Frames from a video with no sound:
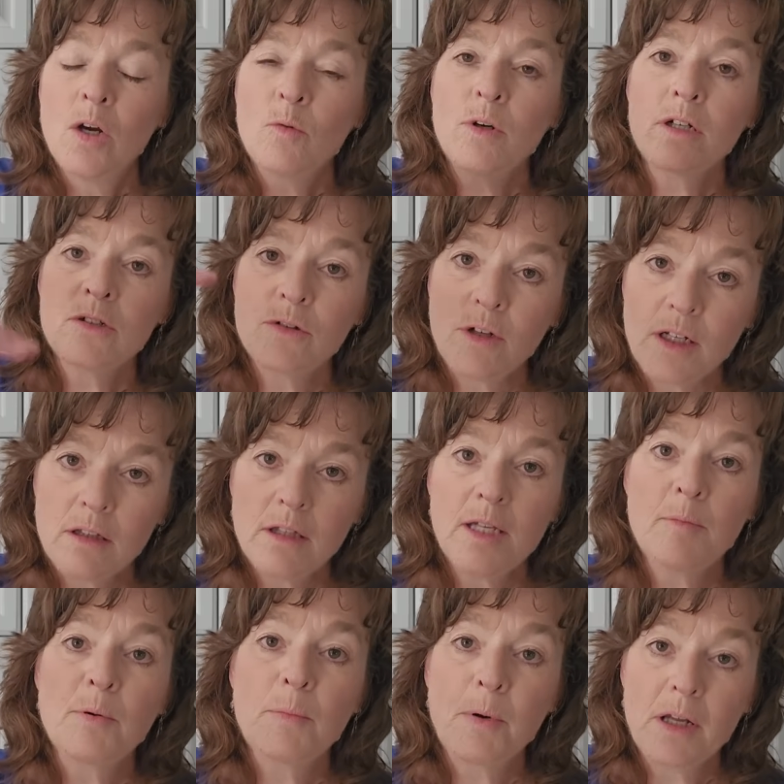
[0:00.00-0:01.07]
We're doing
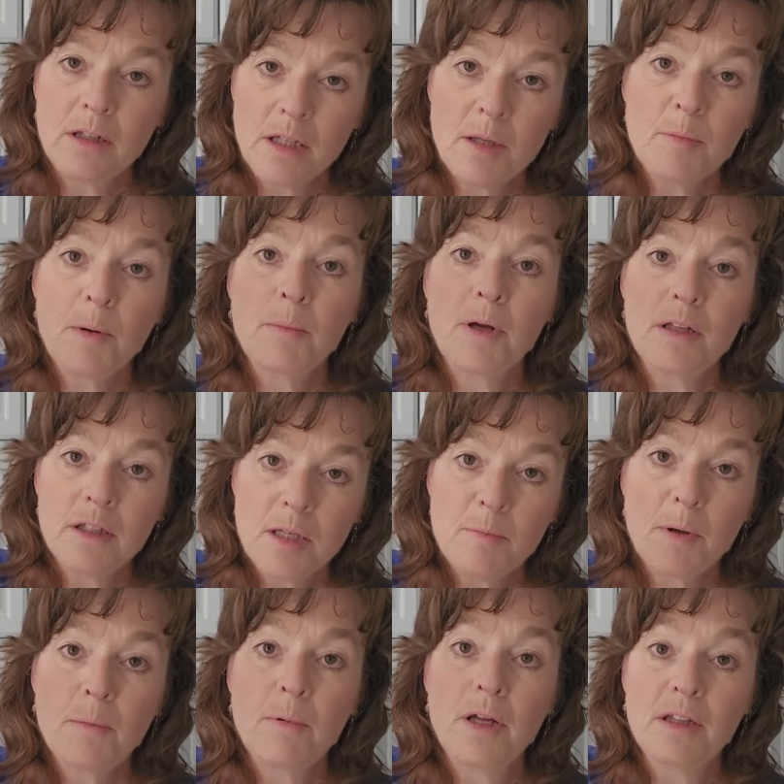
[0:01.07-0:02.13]
leap upon leap upon leap
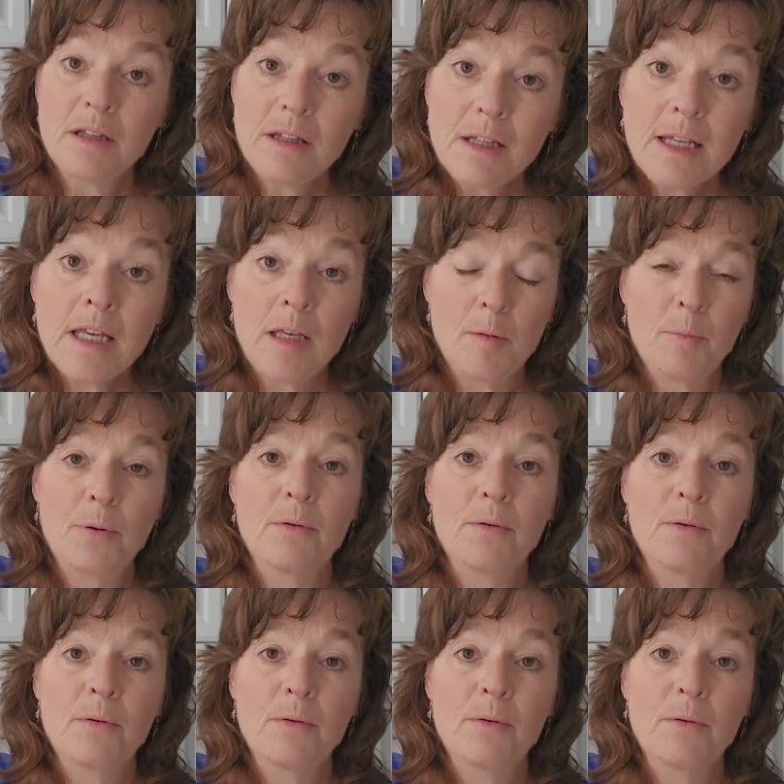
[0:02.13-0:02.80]
upon leap,